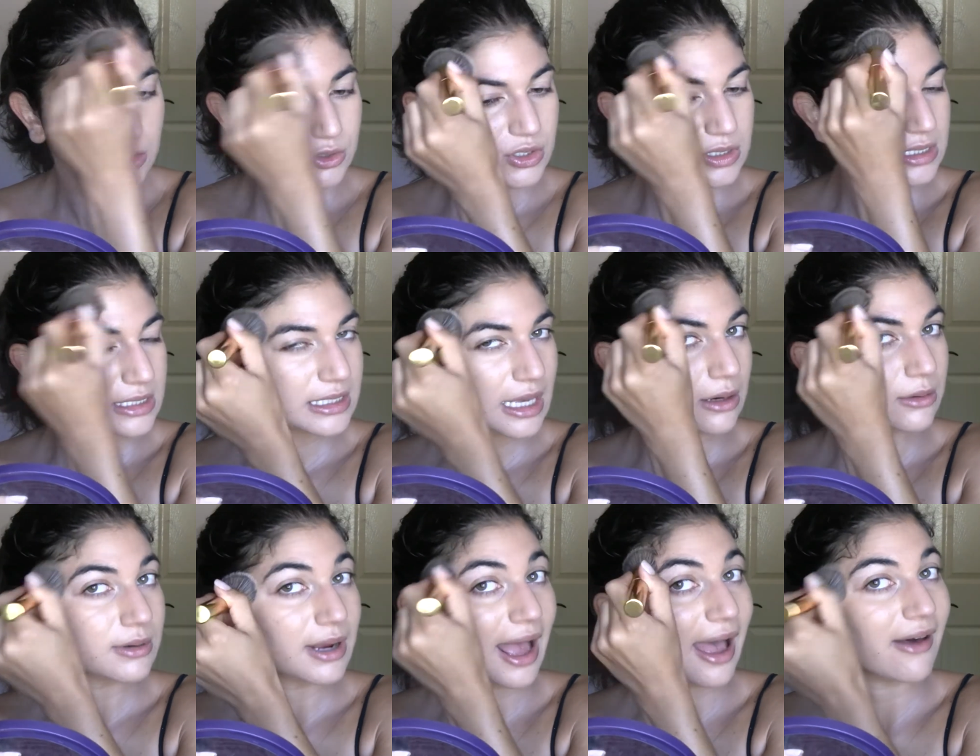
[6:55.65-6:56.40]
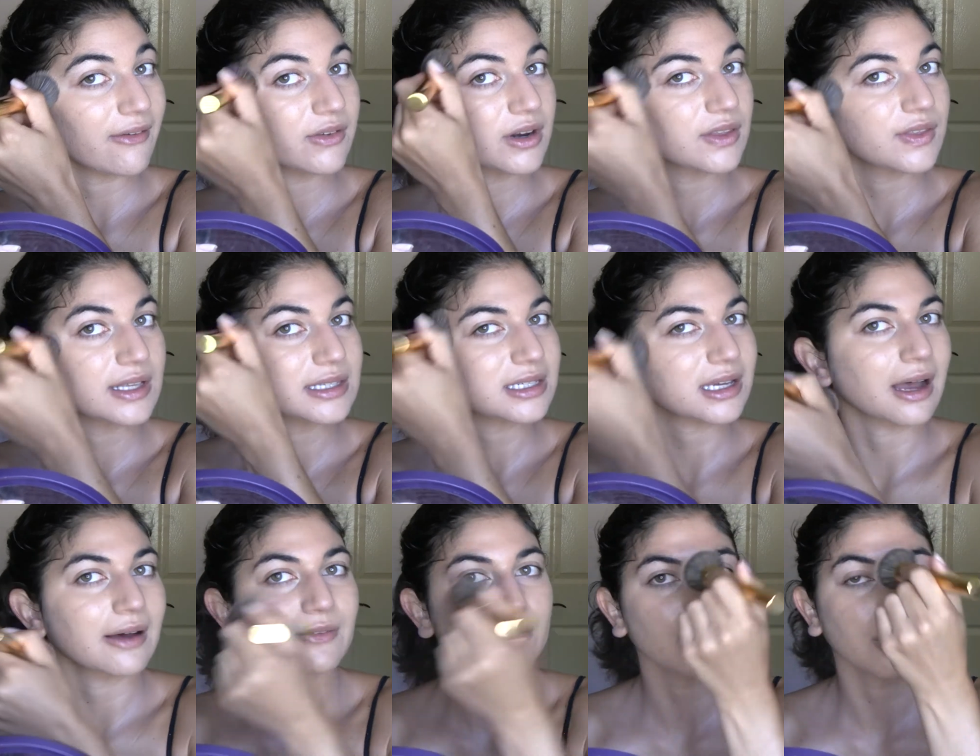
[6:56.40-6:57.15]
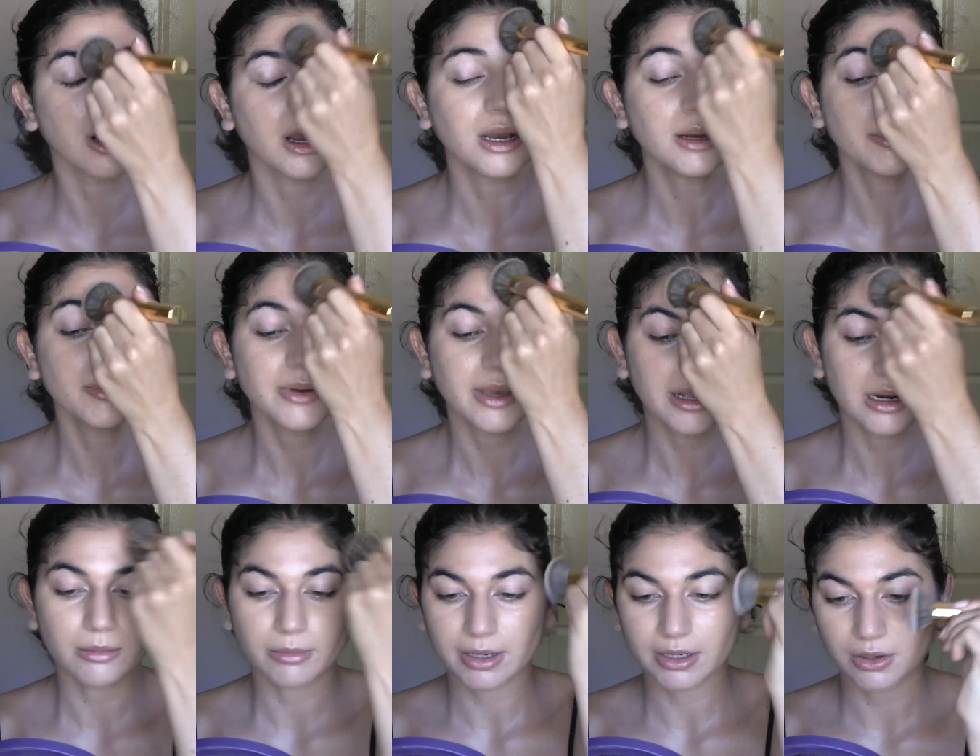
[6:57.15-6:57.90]
just because I don't have anything to cover up,
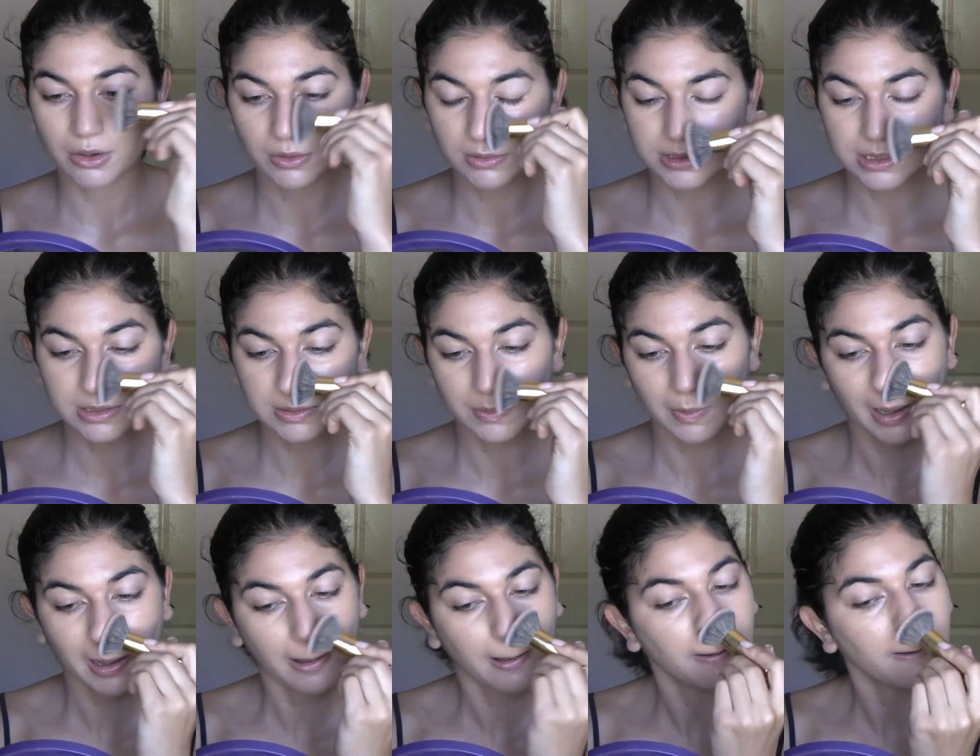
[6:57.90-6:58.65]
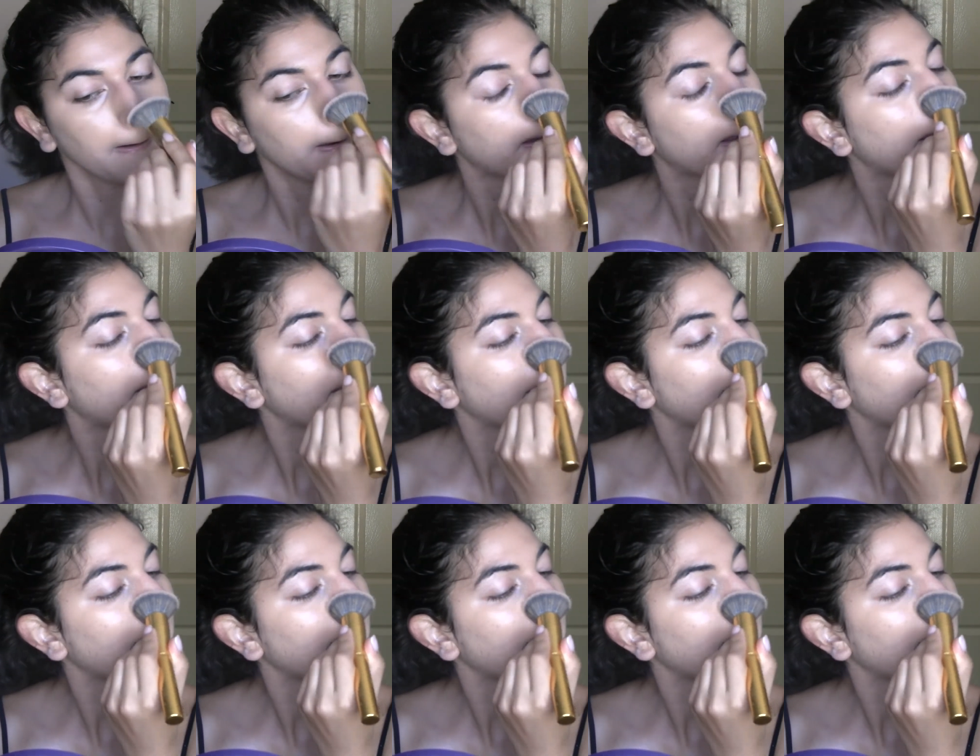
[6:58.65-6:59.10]
and on my nose as well.